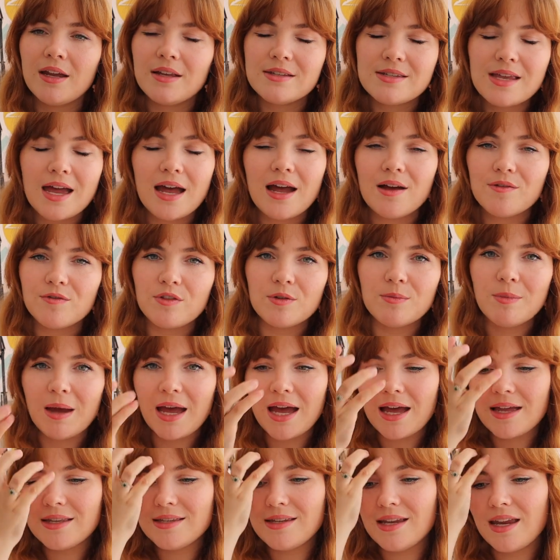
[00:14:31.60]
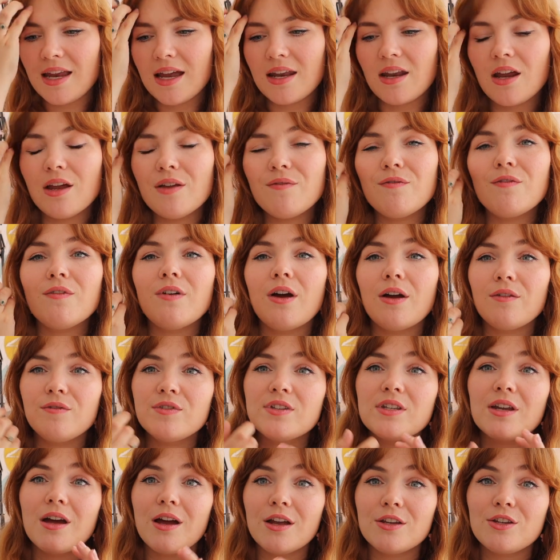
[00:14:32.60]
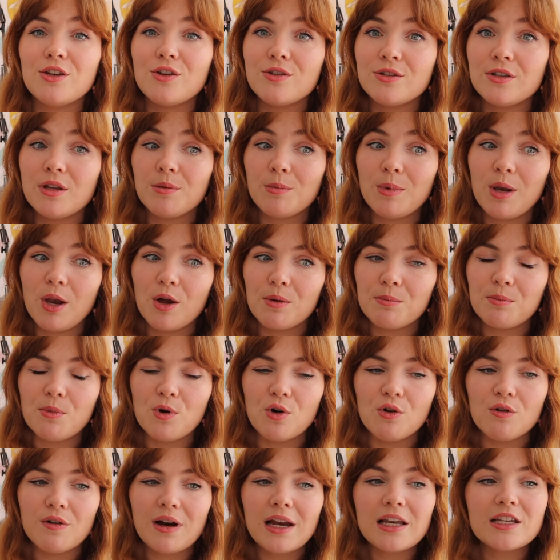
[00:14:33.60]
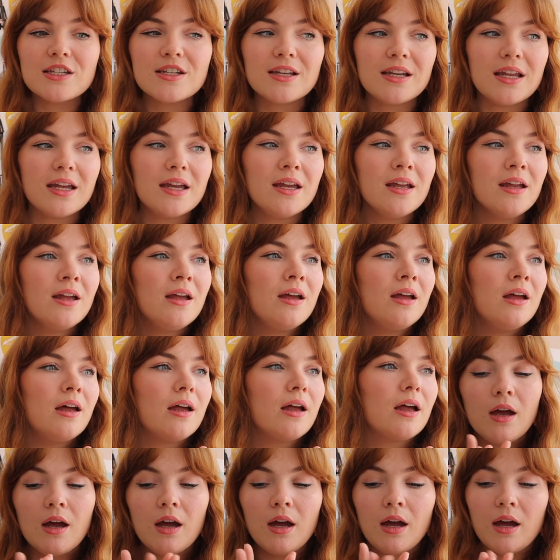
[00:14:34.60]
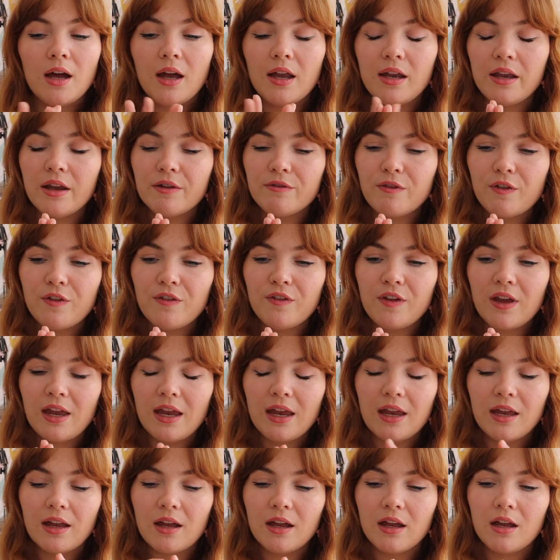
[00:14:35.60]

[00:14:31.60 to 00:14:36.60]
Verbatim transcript: to have them handy. And I, I've started using them a lot more, actually. Another thing